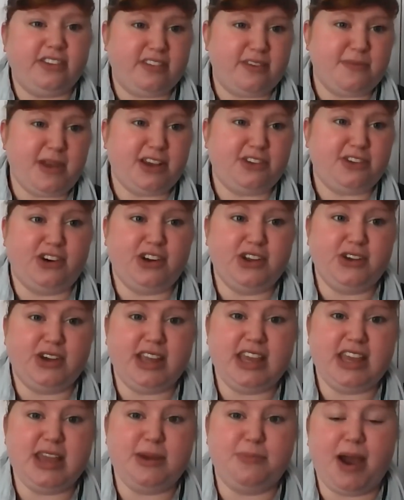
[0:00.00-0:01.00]
just to make sure you
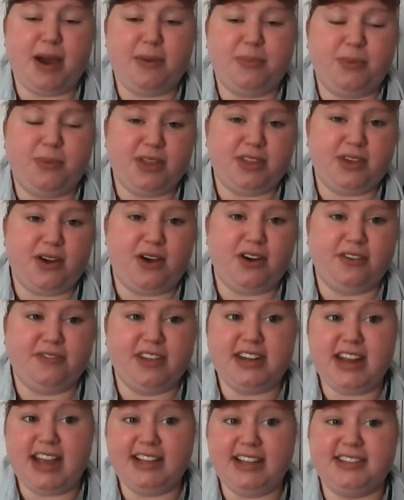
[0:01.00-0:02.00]
can keep up with all
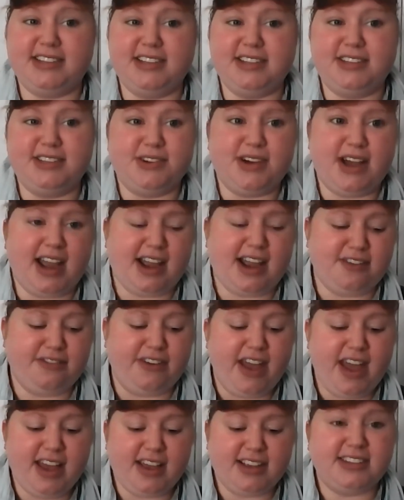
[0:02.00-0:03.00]
the dates, because you'll have
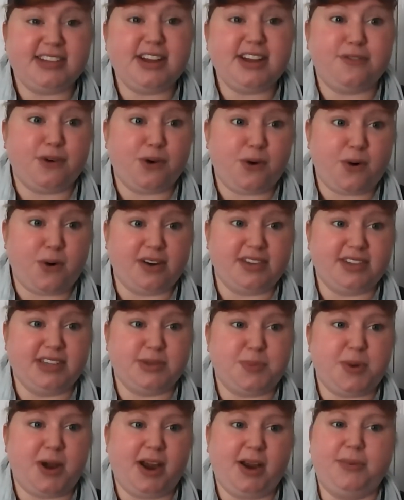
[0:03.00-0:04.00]
several
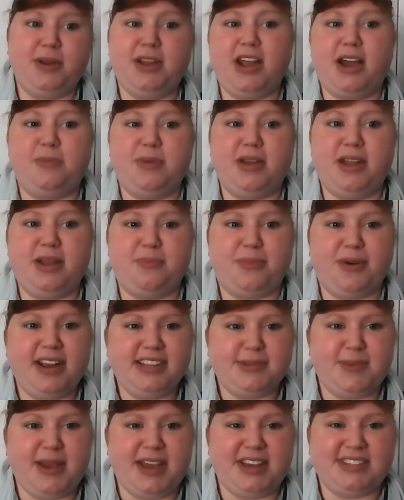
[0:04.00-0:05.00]
courses popping up in
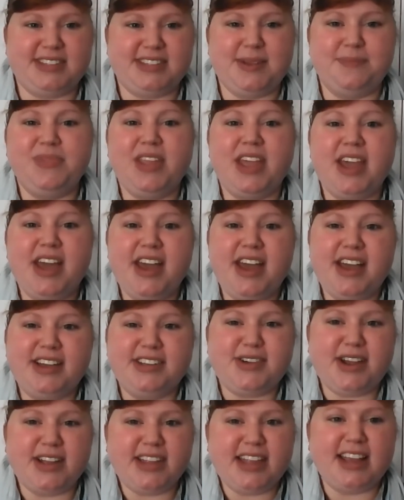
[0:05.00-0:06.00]
Brightspace.
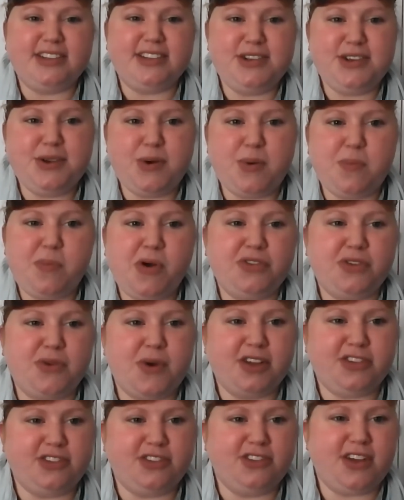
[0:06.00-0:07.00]
So I'd like to pose a
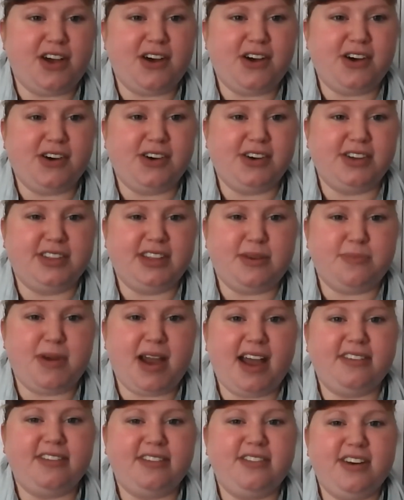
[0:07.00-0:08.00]
question to all the
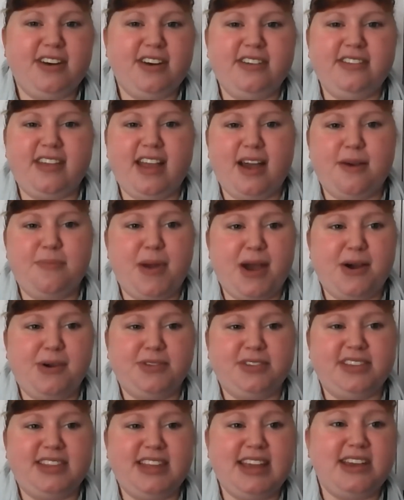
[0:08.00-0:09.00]
ambassadors
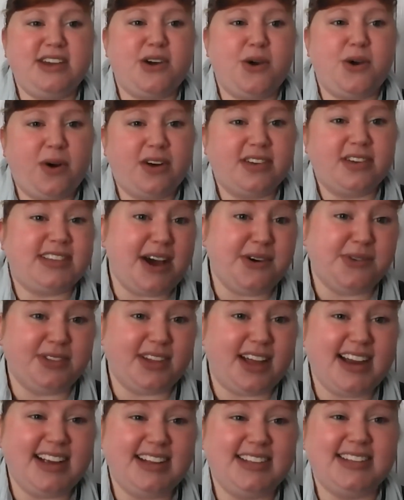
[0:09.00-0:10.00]
about the course
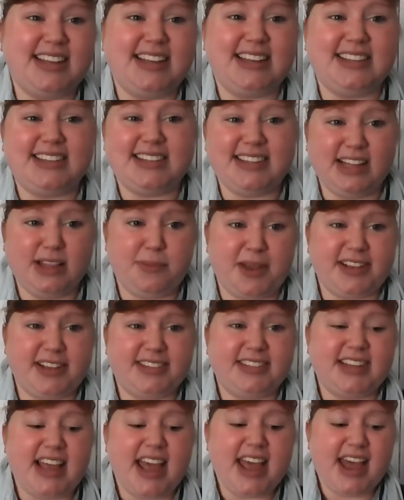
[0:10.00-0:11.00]
outline and
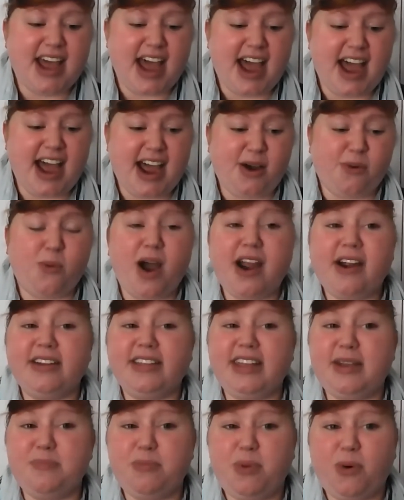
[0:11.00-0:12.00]
syllabus. Why are
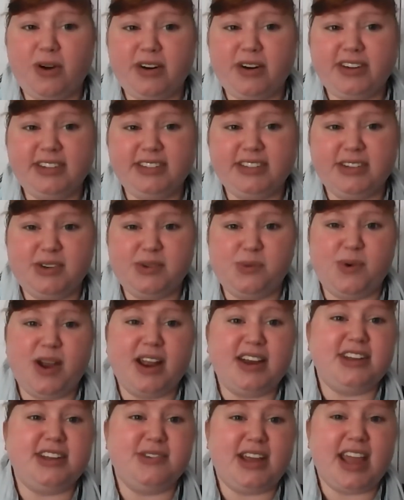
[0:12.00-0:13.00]
they important?
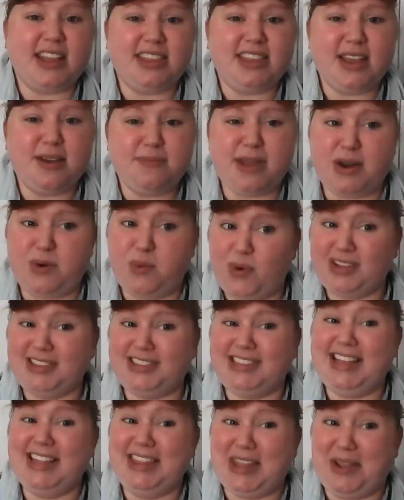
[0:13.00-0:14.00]
When do you get them, and
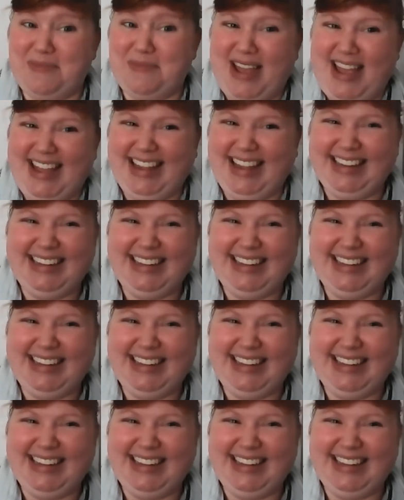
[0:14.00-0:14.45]
what's in them?